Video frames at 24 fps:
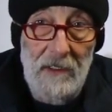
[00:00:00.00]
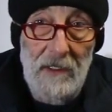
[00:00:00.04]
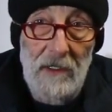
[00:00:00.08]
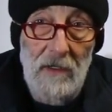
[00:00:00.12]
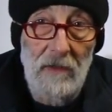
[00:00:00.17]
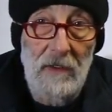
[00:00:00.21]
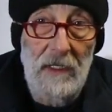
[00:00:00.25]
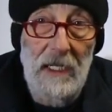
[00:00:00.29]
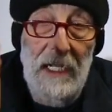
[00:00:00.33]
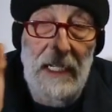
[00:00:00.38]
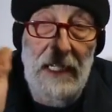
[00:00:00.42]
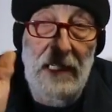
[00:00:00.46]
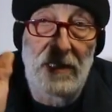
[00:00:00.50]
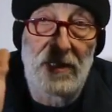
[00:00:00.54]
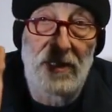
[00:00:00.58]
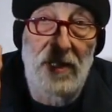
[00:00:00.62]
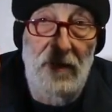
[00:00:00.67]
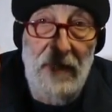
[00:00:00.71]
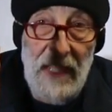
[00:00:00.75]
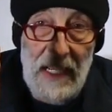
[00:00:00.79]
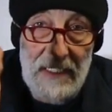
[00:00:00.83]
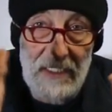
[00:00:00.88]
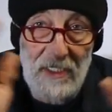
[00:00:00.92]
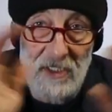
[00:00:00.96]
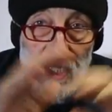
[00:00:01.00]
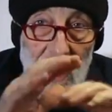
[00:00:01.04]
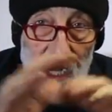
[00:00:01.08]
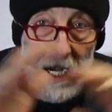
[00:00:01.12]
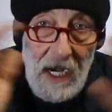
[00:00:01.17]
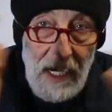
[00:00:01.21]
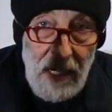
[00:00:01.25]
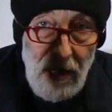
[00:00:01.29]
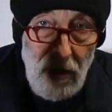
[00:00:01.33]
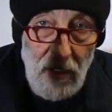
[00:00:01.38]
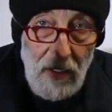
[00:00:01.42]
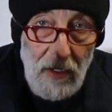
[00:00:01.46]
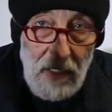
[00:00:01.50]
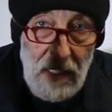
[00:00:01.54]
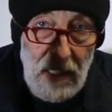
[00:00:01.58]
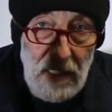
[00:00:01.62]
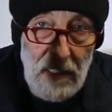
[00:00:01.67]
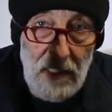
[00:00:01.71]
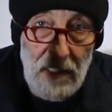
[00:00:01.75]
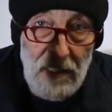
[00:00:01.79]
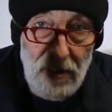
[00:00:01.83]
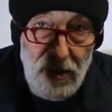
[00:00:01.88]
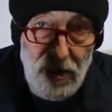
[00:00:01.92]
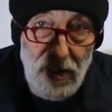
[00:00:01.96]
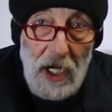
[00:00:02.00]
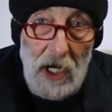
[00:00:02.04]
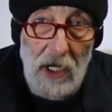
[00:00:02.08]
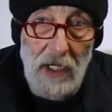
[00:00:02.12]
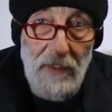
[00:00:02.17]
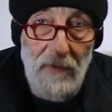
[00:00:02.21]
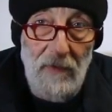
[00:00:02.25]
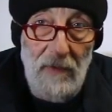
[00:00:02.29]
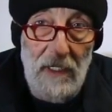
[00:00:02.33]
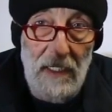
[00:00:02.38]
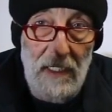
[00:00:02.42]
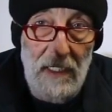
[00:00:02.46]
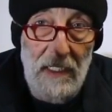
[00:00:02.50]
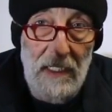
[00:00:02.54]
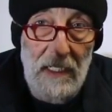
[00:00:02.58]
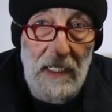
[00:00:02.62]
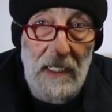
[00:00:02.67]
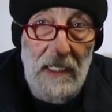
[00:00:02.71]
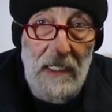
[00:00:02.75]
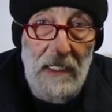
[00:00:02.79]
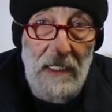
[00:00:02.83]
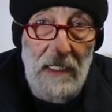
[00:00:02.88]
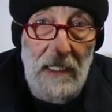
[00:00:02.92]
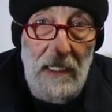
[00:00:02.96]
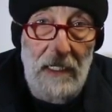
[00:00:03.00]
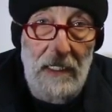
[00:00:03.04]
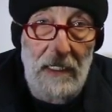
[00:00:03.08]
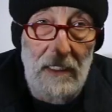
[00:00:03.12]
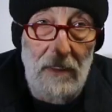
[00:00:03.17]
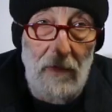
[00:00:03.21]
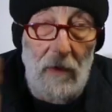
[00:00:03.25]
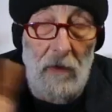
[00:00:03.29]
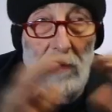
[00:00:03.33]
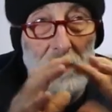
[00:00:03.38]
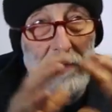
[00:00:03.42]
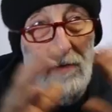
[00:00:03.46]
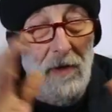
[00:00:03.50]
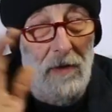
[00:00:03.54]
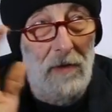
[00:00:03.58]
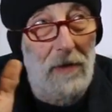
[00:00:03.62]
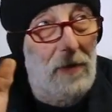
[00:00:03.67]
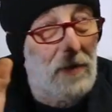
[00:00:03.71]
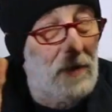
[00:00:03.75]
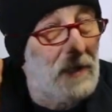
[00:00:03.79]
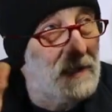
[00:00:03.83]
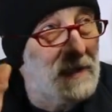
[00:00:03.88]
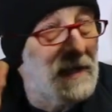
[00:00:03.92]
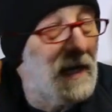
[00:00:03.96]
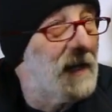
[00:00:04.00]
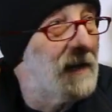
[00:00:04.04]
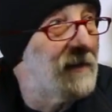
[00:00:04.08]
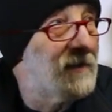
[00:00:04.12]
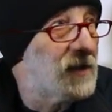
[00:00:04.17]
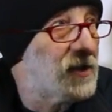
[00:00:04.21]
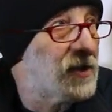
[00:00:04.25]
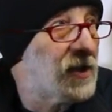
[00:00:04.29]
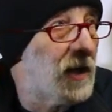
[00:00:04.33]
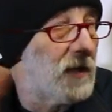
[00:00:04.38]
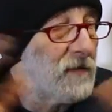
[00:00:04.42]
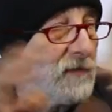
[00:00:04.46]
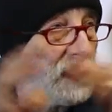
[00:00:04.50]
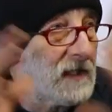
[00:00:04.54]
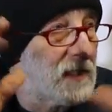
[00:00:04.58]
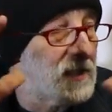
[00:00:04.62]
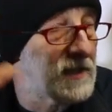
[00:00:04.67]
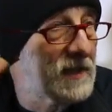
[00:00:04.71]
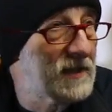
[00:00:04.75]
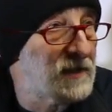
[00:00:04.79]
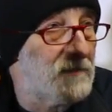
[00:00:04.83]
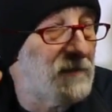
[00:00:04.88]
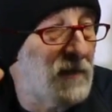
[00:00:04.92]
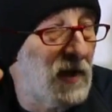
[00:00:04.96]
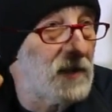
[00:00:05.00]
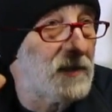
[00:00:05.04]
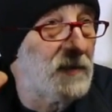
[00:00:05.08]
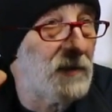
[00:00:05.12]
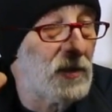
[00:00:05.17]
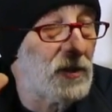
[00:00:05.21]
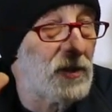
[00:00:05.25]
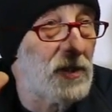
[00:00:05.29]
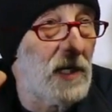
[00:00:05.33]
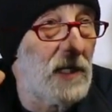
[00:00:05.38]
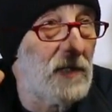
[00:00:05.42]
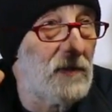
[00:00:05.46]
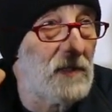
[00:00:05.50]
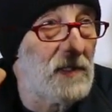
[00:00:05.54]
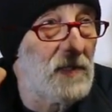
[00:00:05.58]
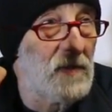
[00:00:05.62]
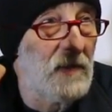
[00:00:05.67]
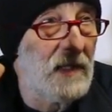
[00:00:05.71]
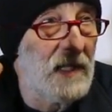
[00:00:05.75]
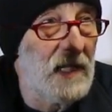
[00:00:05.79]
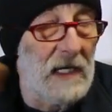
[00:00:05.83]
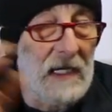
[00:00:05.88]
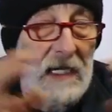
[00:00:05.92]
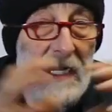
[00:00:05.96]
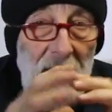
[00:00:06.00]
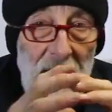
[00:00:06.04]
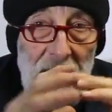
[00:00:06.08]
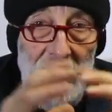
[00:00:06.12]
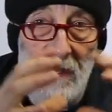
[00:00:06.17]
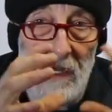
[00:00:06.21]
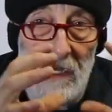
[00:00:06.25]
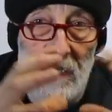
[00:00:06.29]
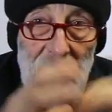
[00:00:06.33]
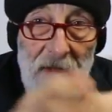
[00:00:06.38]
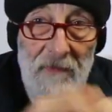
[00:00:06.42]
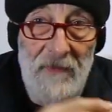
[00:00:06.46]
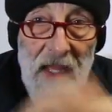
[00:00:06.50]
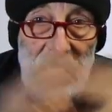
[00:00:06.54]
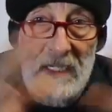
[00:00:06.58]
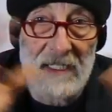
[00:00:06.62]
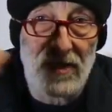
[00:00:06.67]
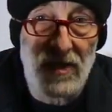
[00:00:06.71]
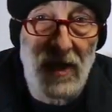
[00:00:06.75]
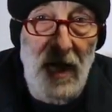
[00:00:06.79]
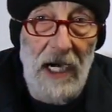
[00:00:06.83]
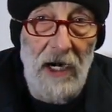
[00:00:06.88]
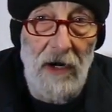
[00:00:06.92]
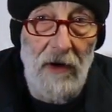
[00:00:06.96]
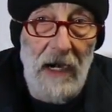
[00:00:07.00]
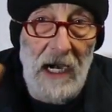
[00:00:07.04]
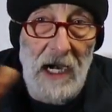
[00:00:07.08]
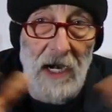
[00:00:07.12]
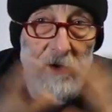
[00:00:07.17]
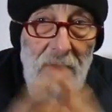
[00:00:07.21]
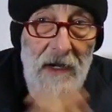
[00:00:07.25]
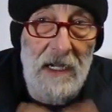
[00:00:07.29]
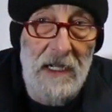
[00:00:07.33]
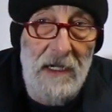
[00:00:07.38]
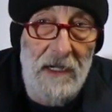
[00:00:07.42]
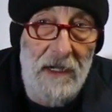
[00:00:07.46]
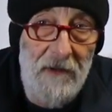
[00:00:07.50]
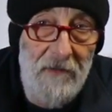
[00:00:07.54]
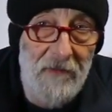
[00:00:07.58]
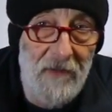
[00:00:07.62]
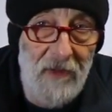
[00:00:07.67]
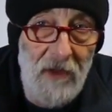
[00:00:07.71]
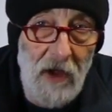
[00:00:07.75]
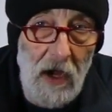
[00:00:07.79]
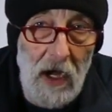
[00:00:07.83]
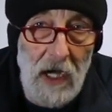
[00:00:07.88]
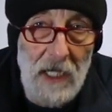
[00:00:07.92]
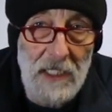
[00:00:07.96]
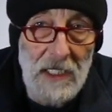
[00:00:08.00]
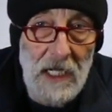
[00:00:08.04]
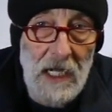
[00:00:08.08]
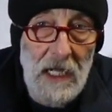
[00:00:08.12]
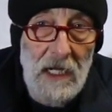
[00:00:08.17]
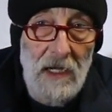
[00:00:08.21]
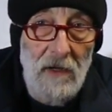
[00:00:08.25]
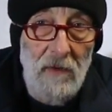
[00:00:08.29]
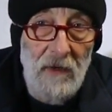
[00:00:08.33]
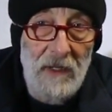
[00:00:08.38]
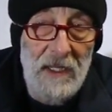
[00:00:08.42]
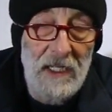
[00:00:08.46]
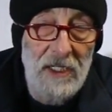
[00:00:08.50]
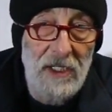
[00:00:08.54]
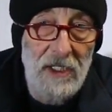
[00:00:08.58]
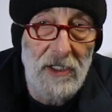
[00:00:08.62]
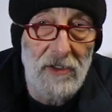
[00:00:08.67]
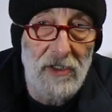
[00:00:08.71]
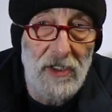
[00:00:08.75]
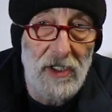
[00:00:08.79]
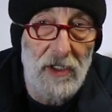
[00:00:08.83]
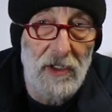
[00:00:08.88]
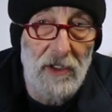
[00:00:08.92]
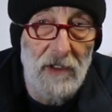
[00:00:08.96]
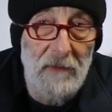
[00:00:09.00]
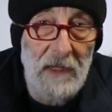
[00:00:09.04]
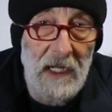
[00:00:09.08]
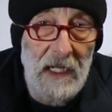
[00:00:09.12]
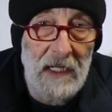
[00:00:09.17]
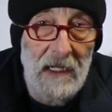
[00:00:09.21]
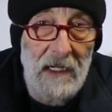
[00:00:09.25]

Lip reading: Okay, so that entire genre, or not even a genre because there's multiple genres within it, that entire area of thought within YouTube